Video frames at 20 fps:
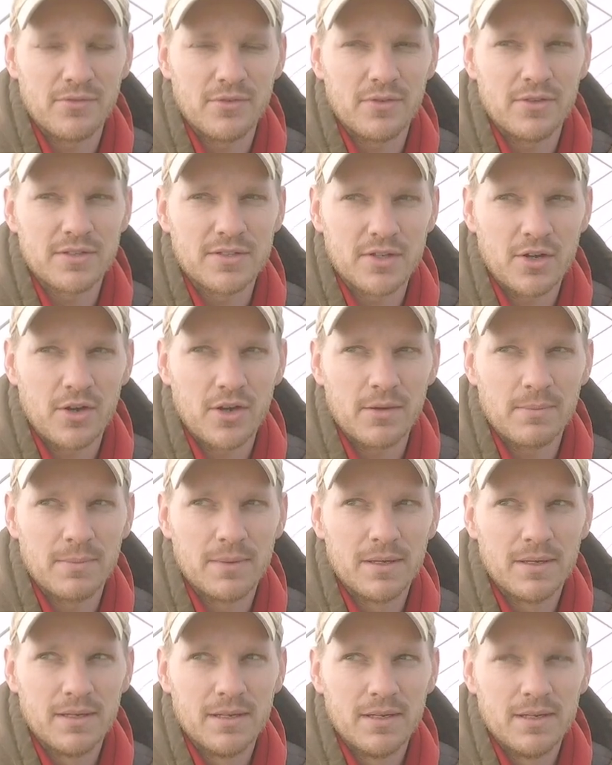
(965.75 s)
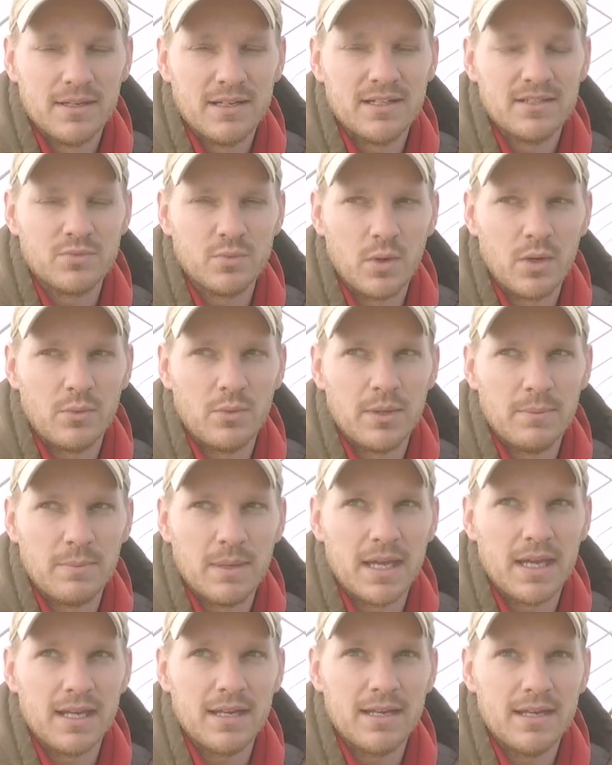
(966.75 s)
for the tarp is what we
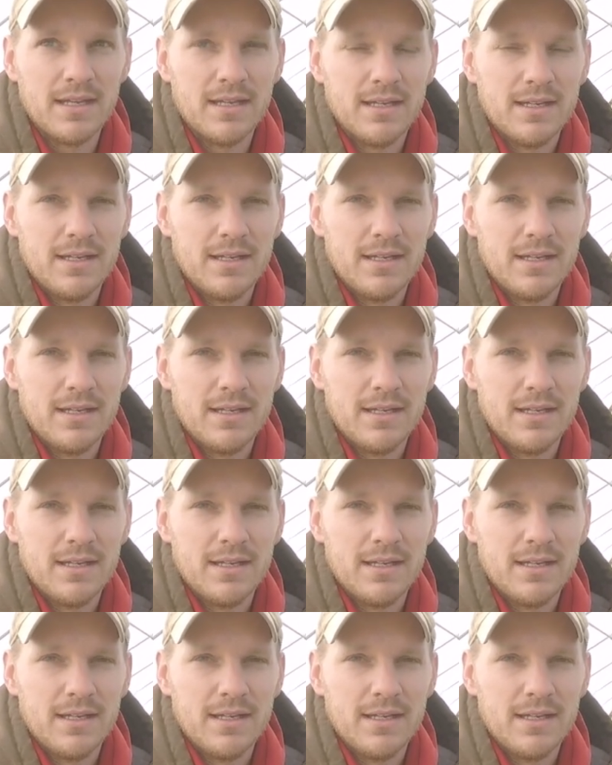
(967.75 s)
paid.